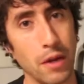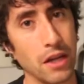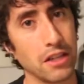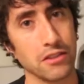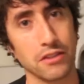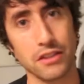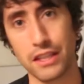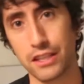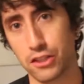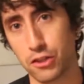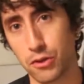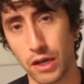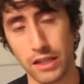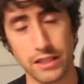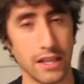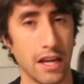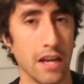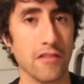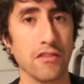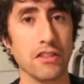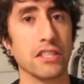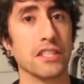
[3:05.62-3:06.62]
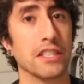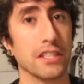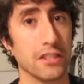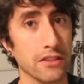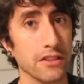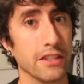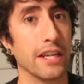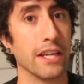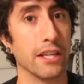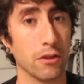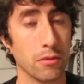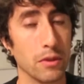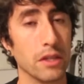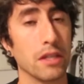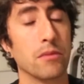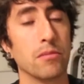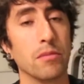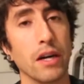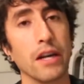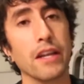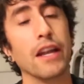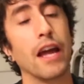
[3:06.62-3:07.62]
not doing like squats every single day of the
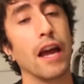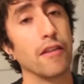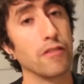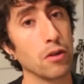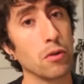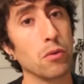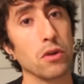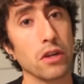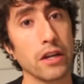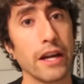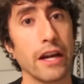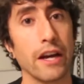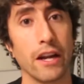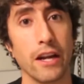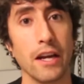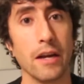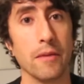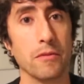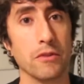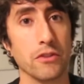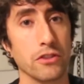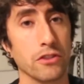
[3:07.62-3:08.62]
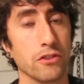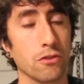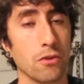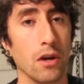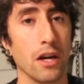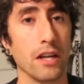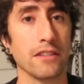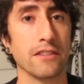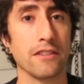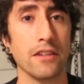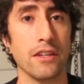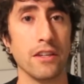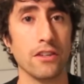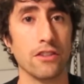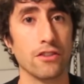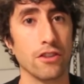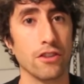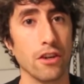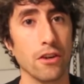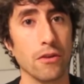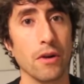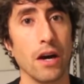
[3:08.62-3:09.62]
week, but every workout I am doing squats.
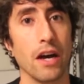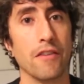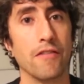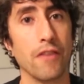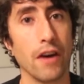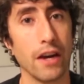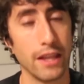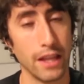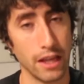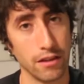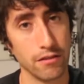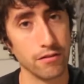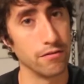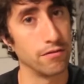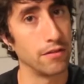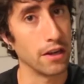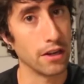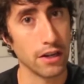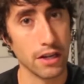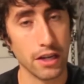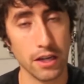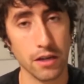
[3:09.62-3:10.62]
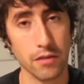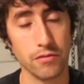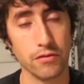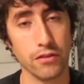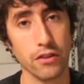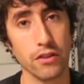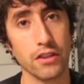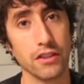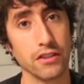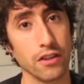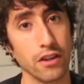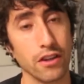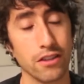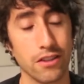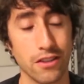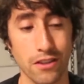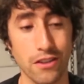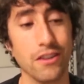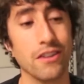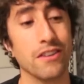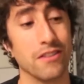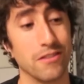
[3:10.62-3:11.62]
So I find that very helpful. It's
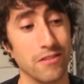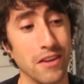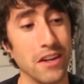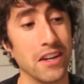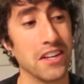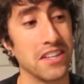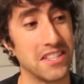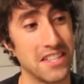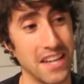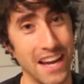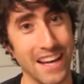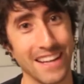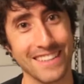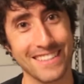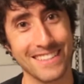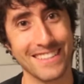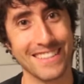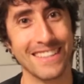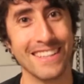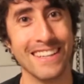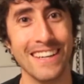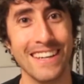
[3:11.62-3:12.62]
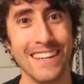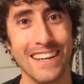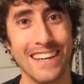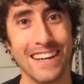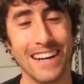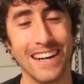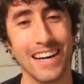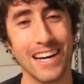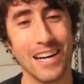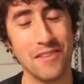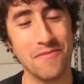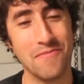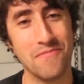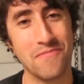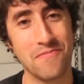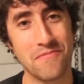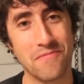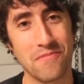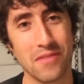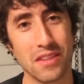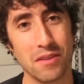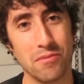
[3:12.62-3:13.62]
also very challenging,
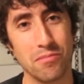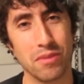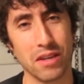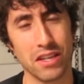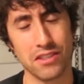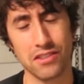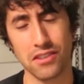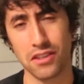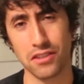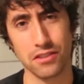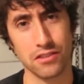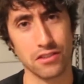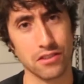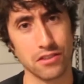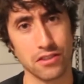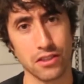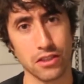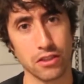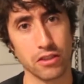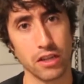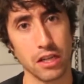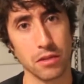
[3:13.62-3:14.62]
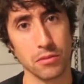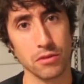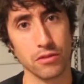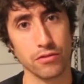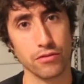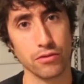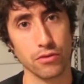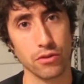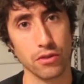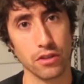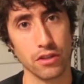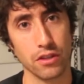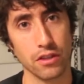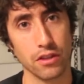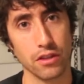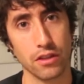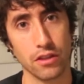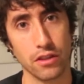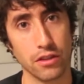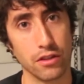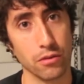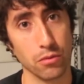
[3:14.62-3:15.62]
but it's also just incredible for
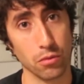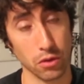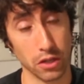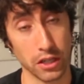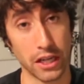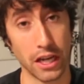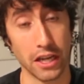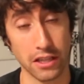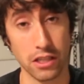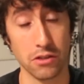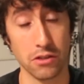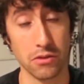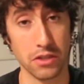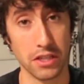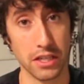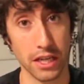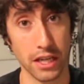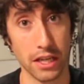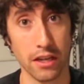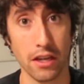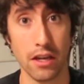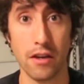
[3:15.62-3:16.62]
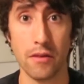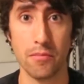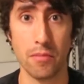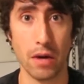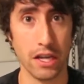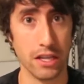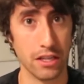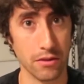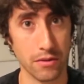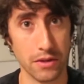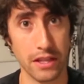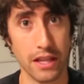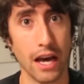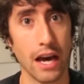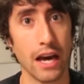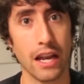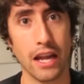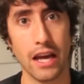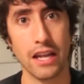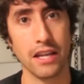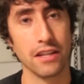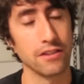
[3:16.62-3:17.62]
the workout that you get by doing that.
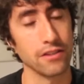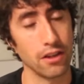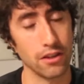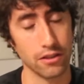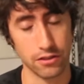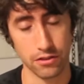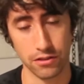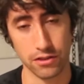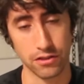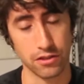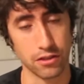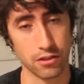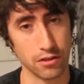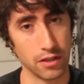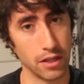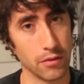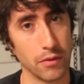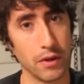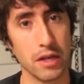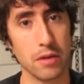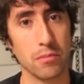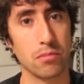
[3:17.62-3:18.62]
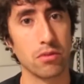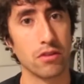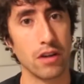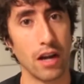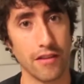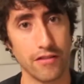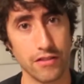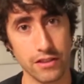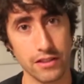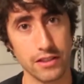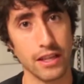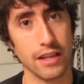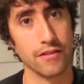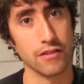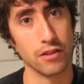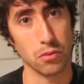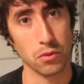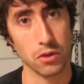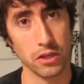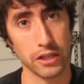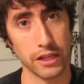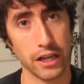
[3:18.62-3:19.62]
And it's also just a great way to preface every
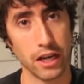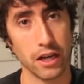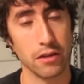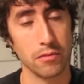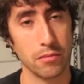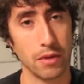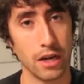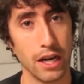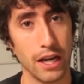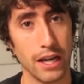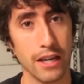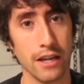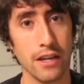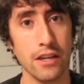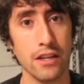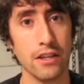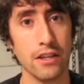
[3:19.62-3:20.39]
workout by